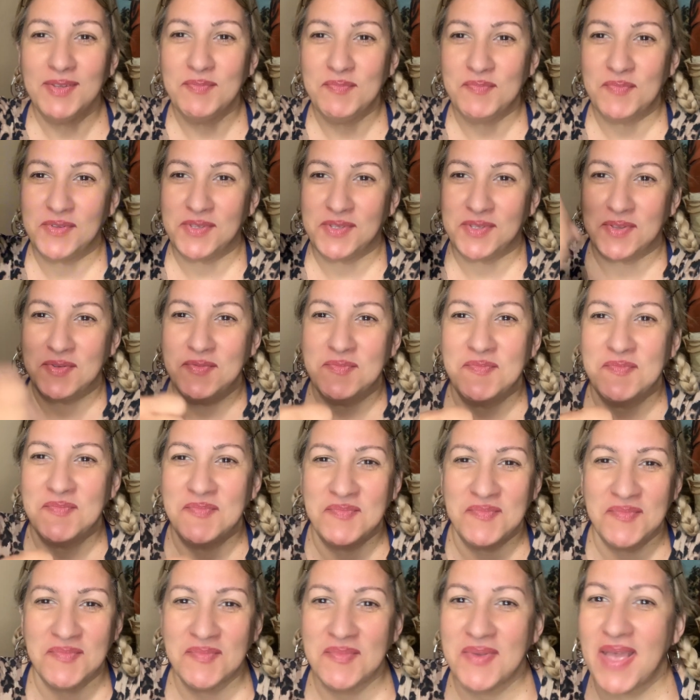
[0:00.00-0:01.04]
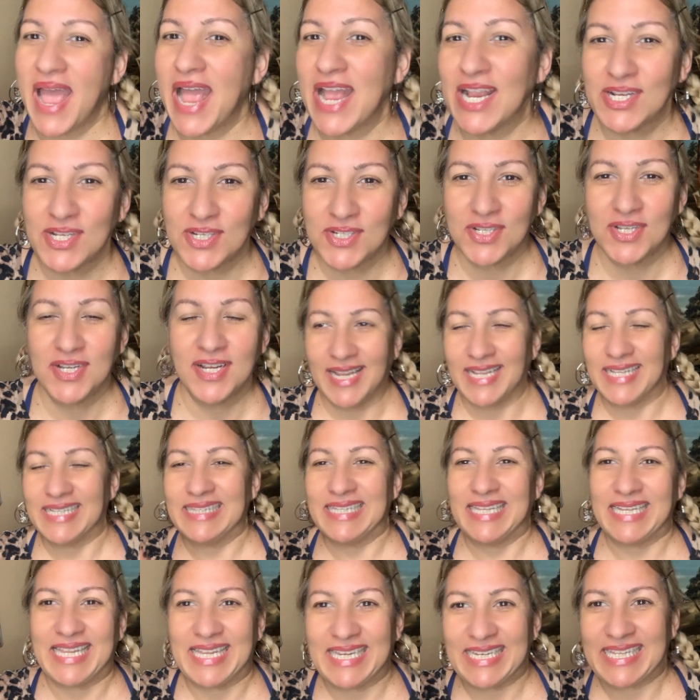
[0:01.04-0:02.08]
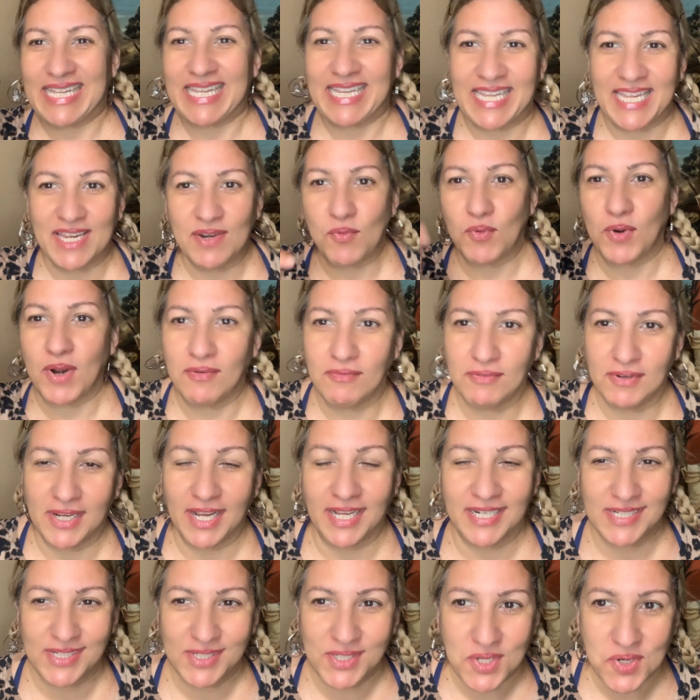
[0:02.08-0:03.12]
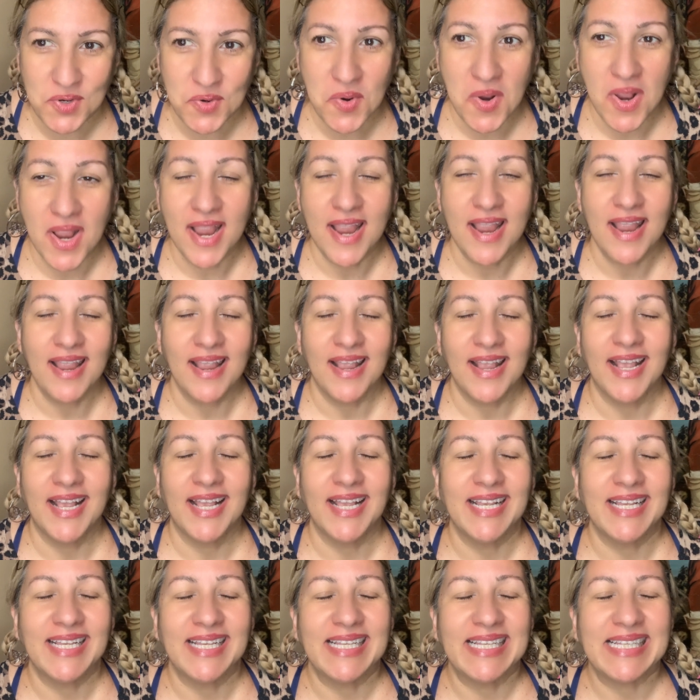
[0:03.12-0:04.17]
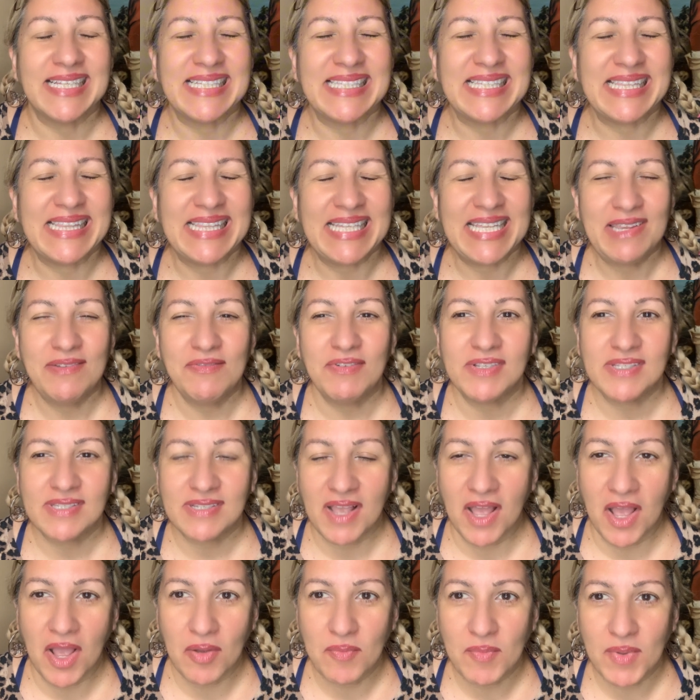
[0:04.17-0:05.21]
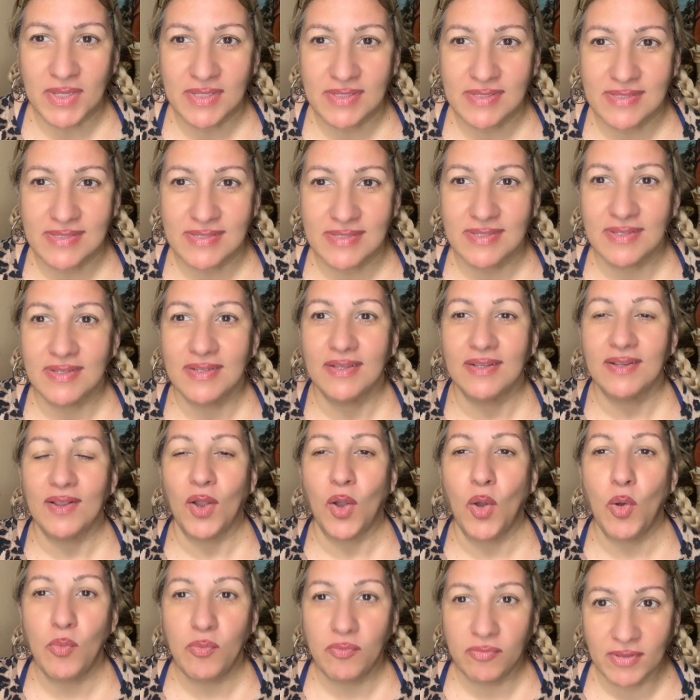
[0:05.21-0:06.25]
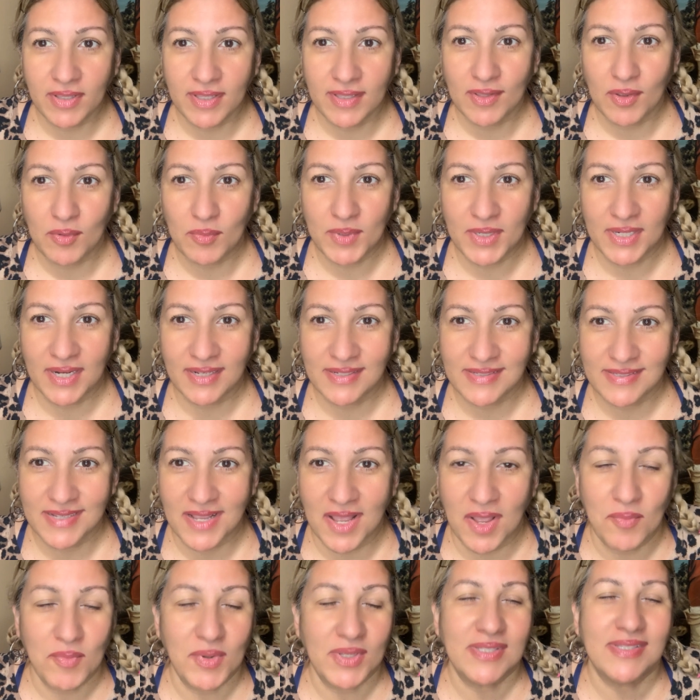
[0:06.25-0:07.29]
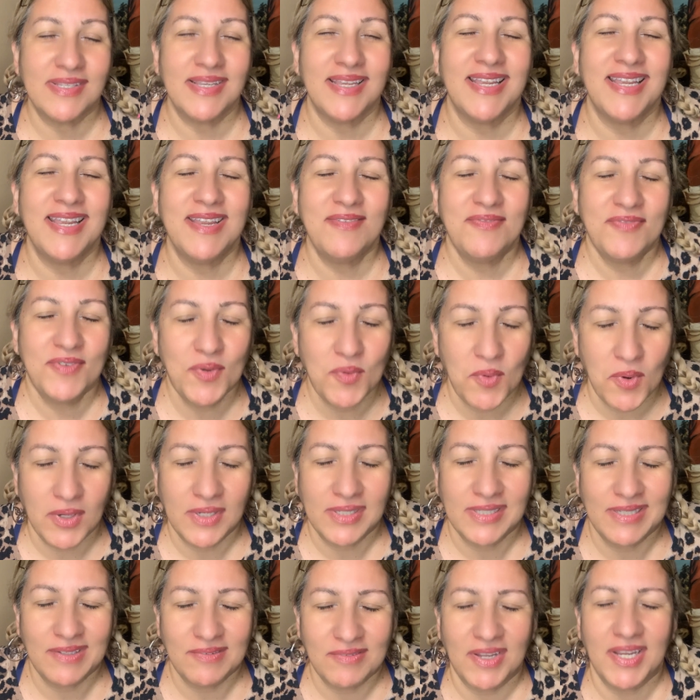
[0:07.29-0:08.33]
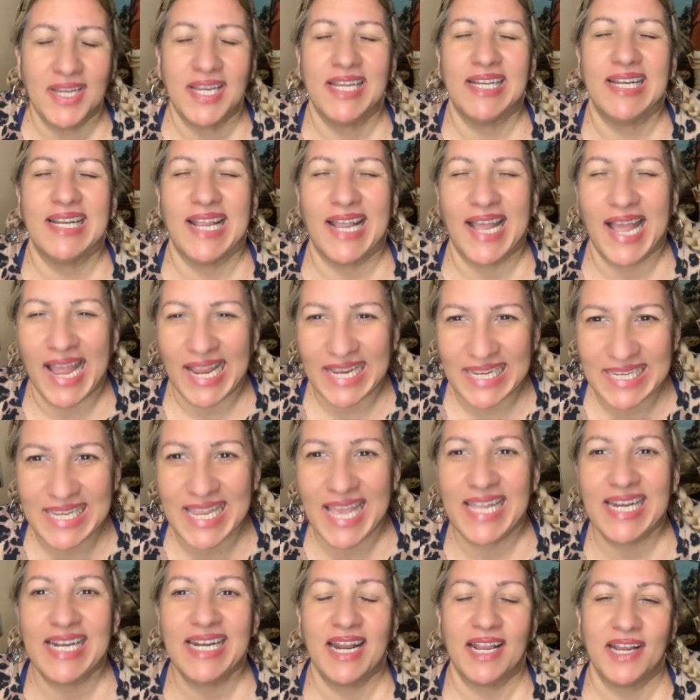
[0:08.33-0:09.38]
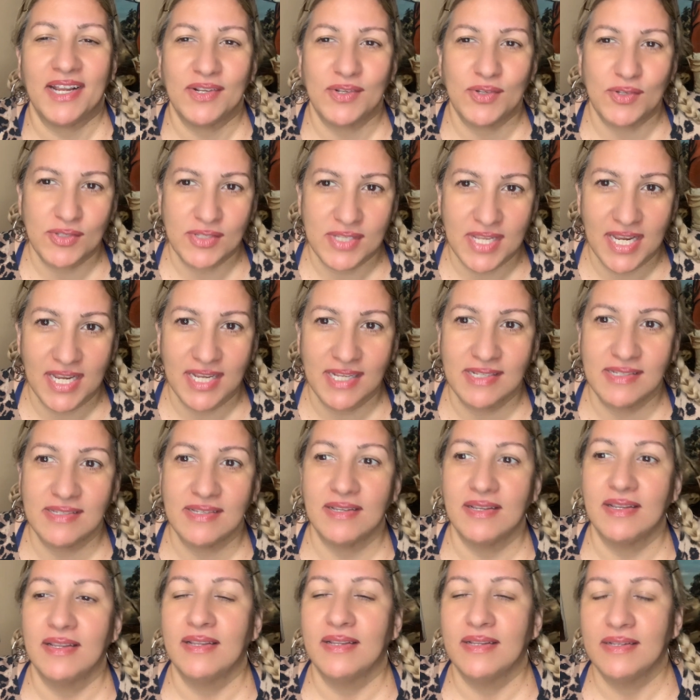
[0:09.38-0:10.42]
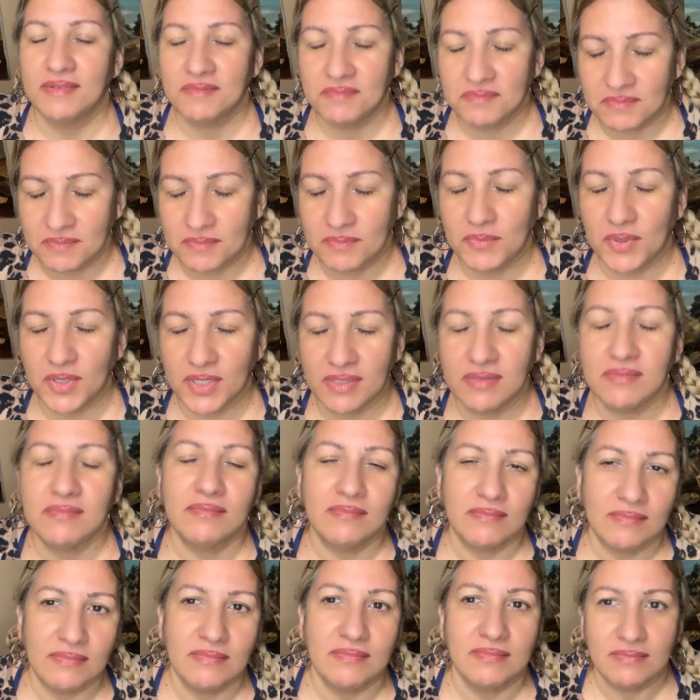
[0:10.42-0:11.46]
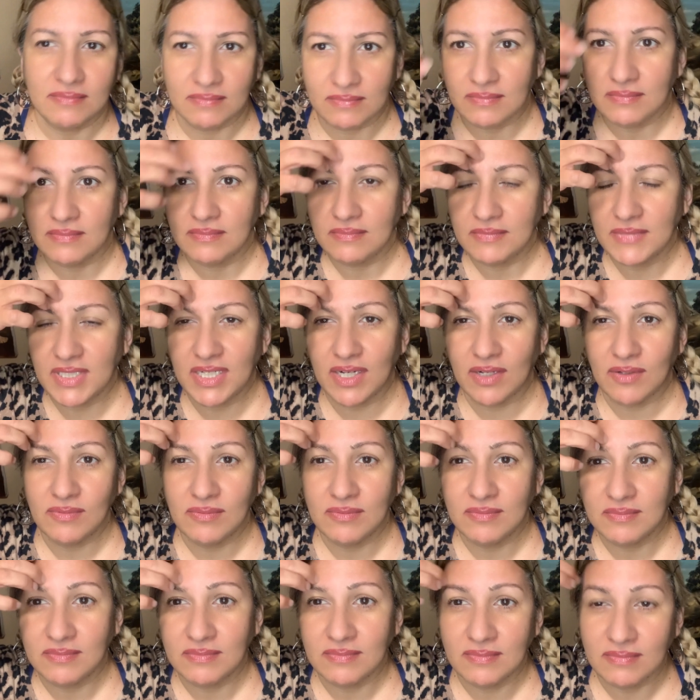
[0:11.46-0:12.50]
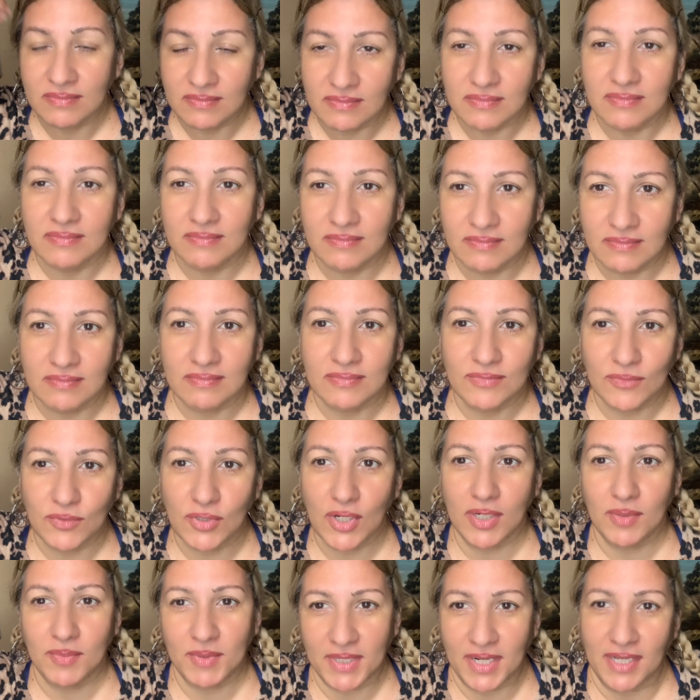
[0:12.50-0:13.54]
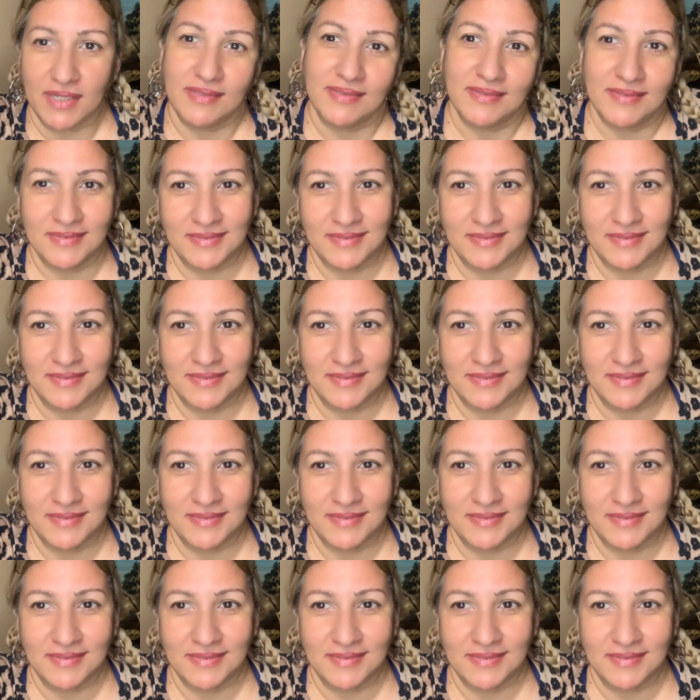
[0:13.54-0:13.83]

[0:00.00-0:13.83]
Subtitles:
smash, look it, kick it, whatever you got to do. Leave us comments. Hopefully there'll be nice comments. If you want to leave hate, I get it, I understand. But, you know, try to be nice.